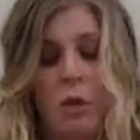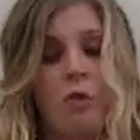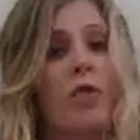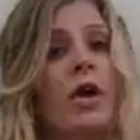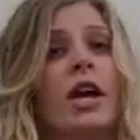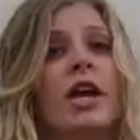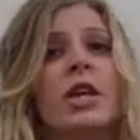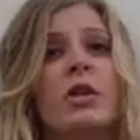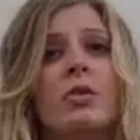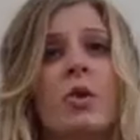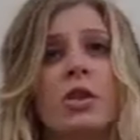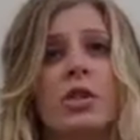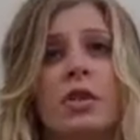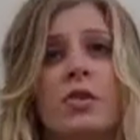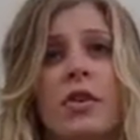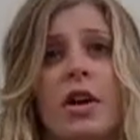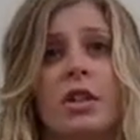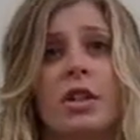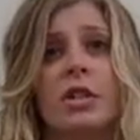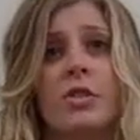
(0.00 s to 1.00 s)
Franklin
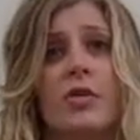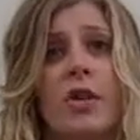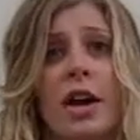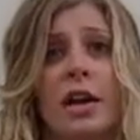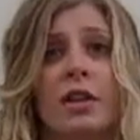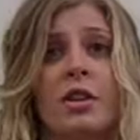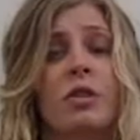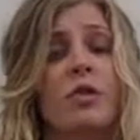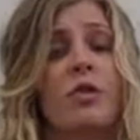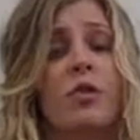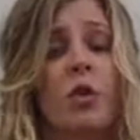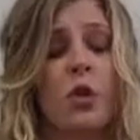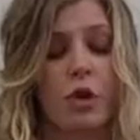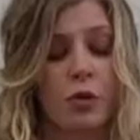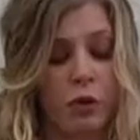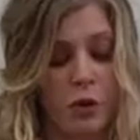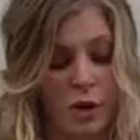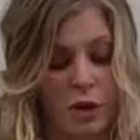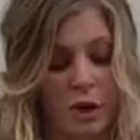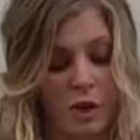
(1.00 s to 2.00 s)
Roosevelt defined the
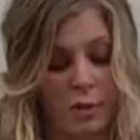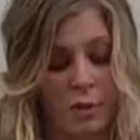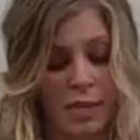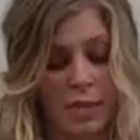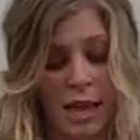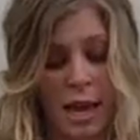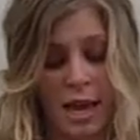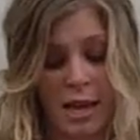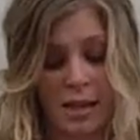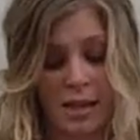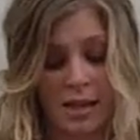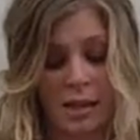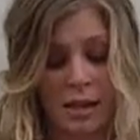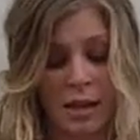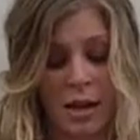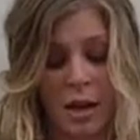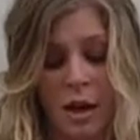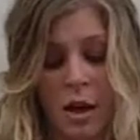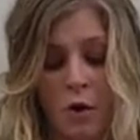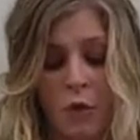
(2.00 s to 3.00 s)
four freedoms
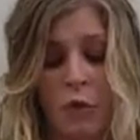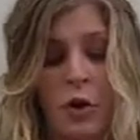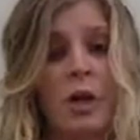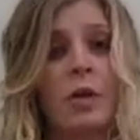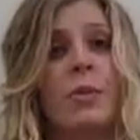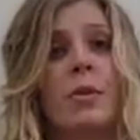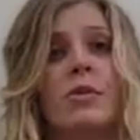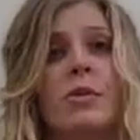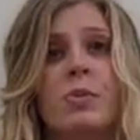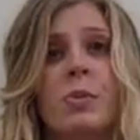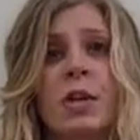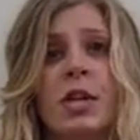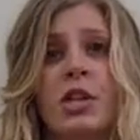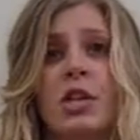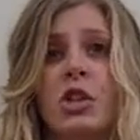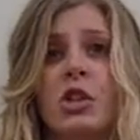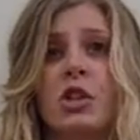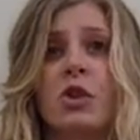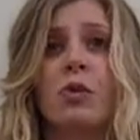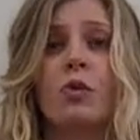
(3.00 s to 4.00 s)
as freedom of
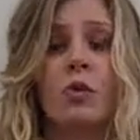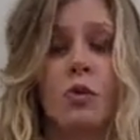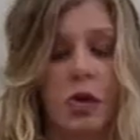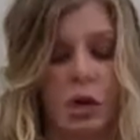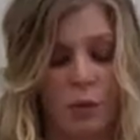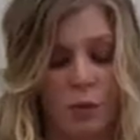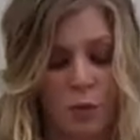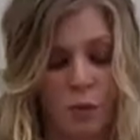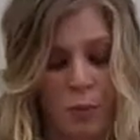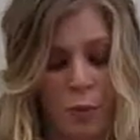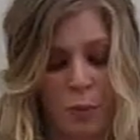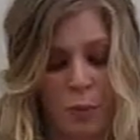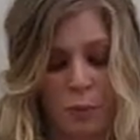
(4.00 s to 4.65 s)
speech, freedom